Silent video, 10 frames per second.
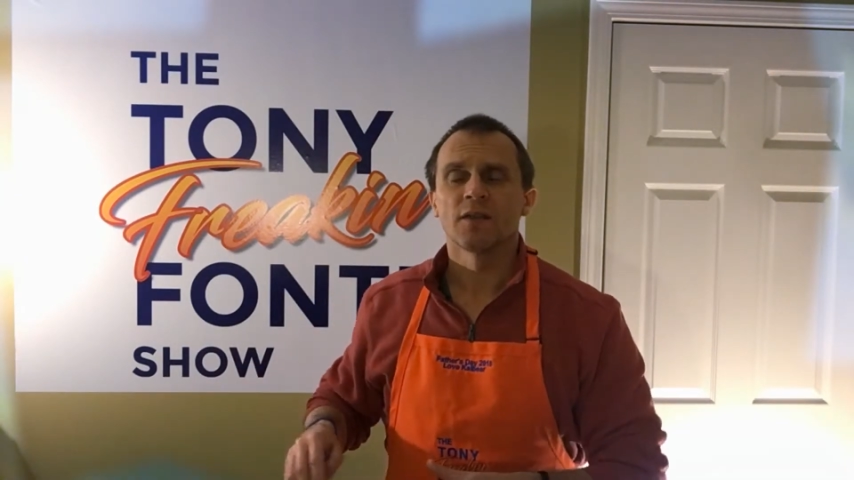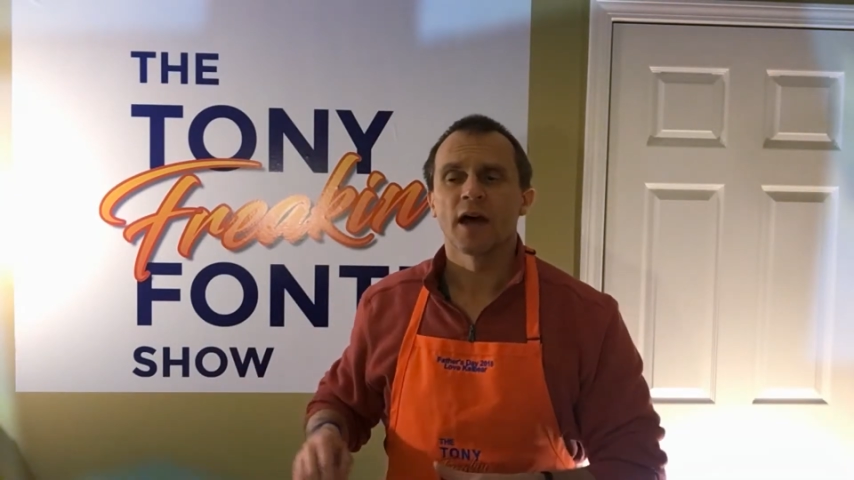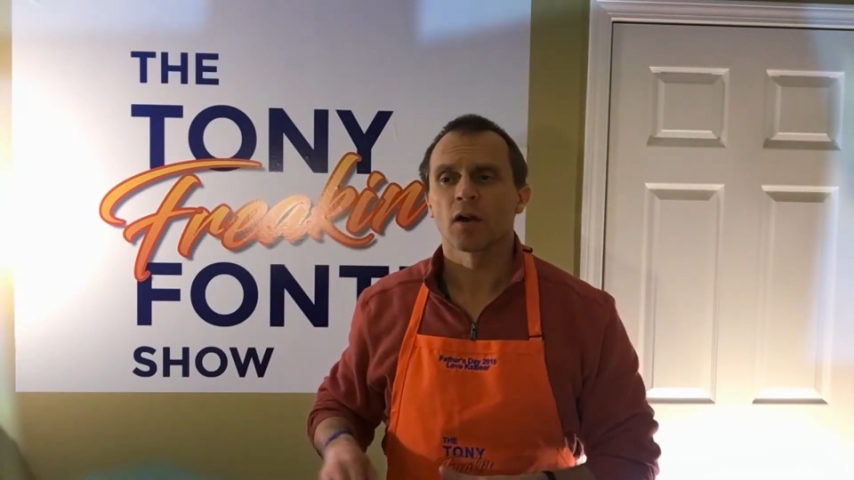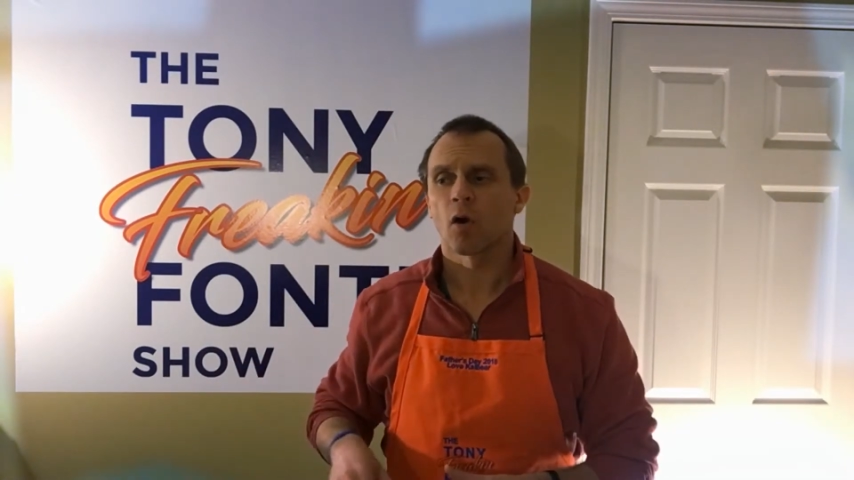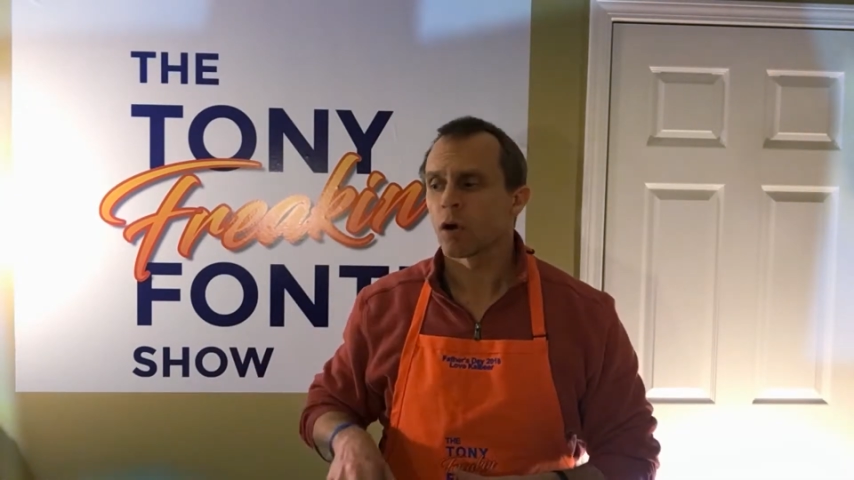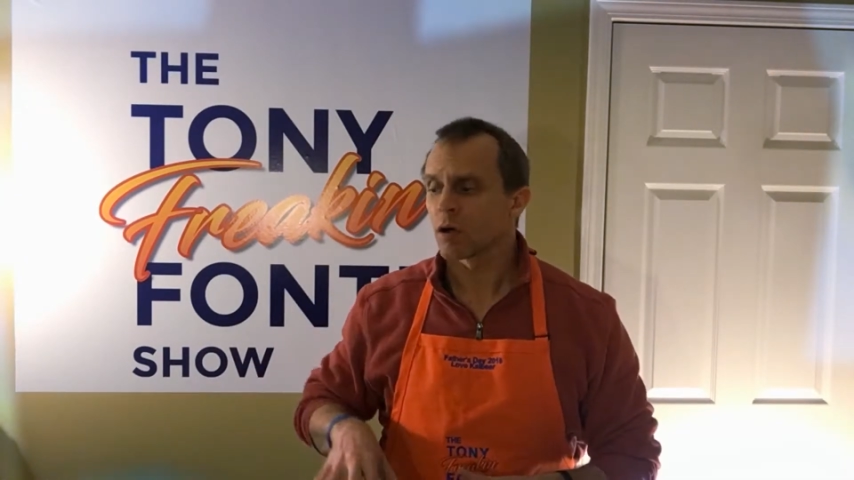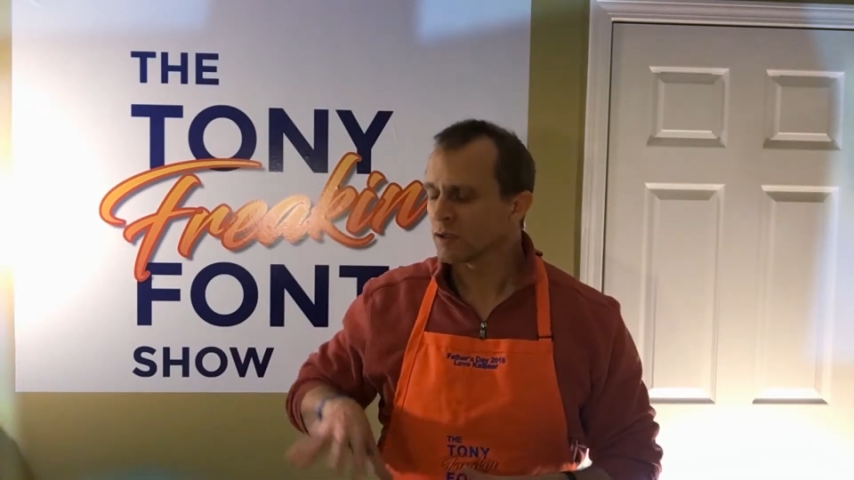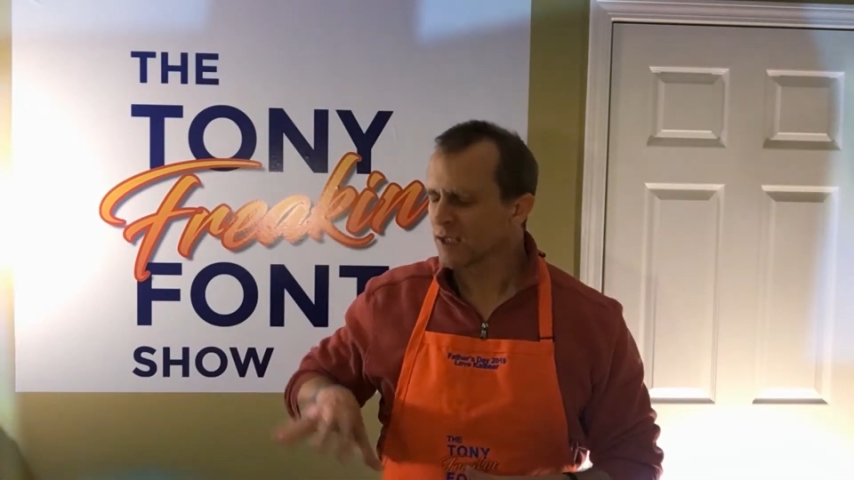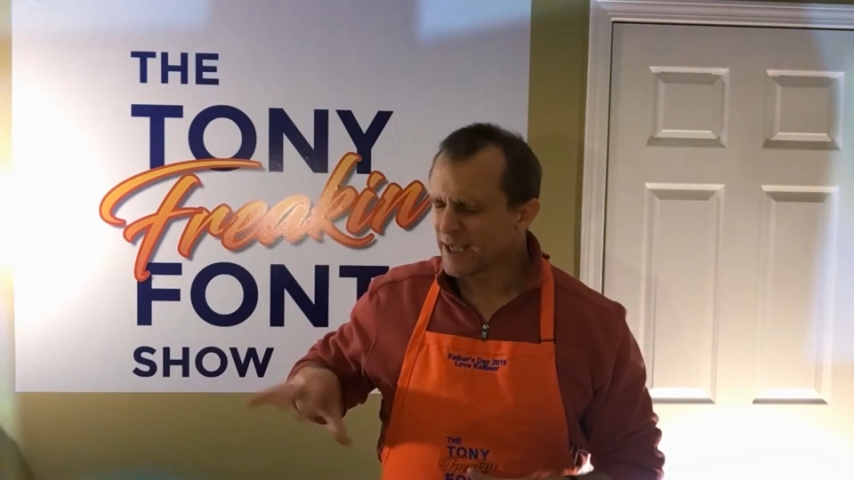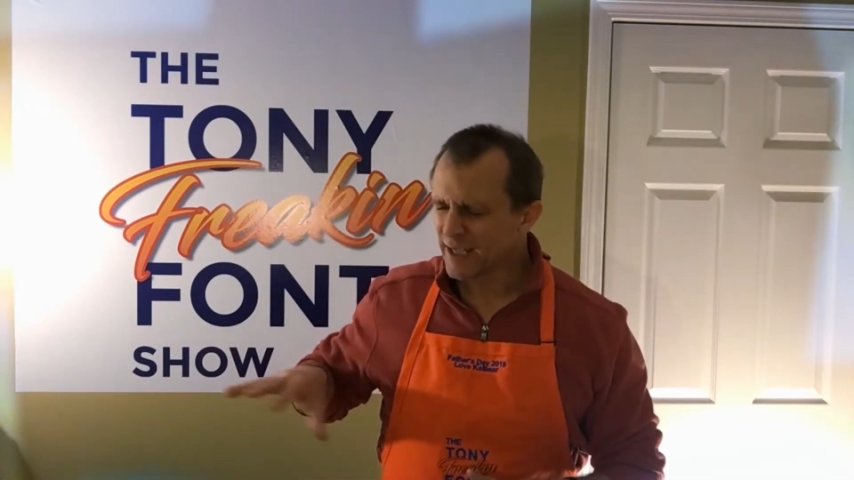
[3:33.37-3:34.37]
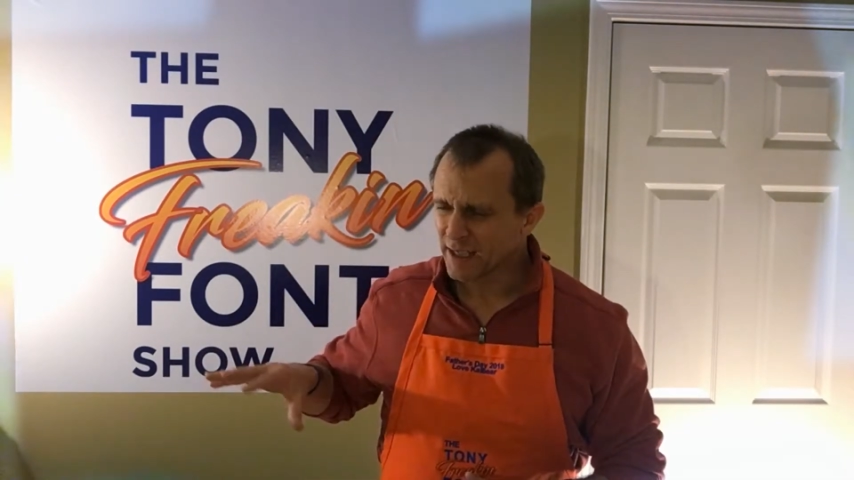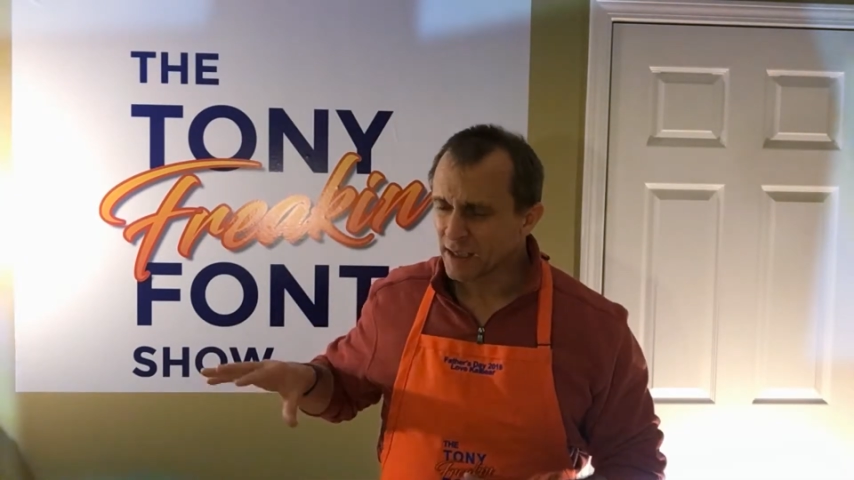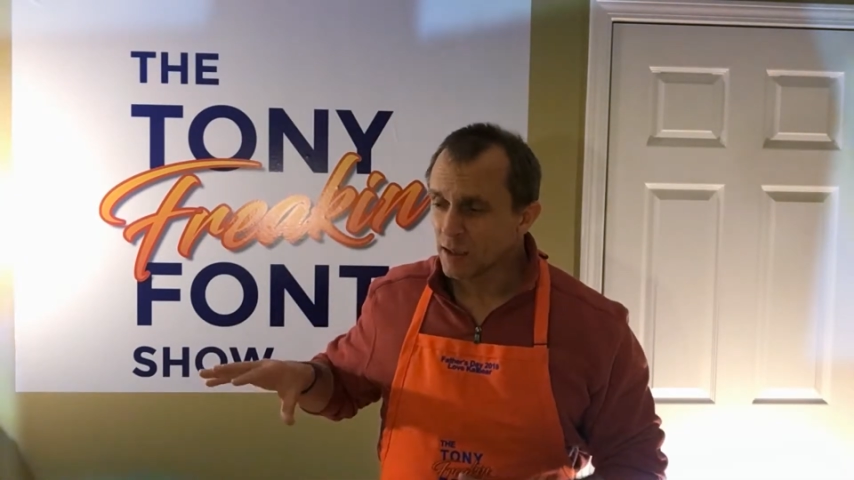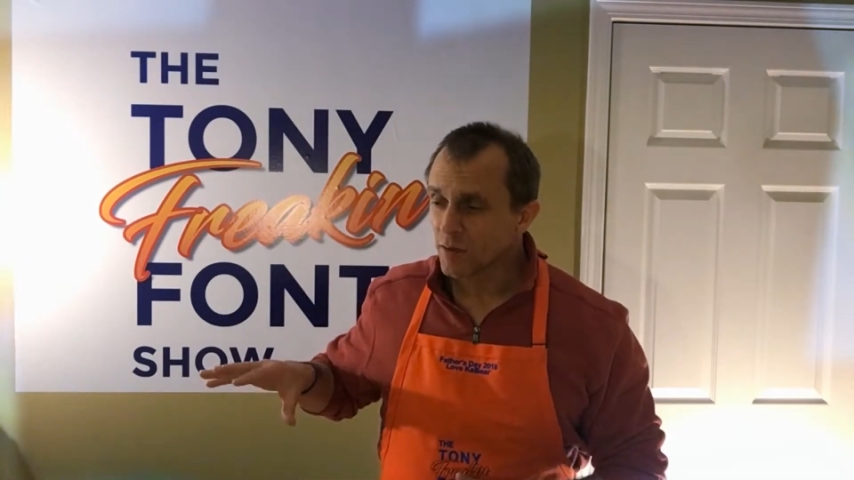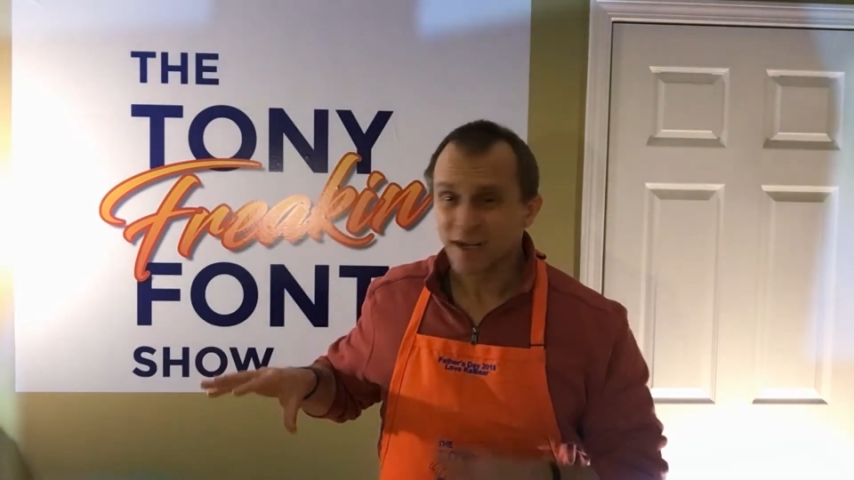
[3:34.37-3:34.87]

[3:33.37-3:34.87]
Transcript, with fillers: that are laying,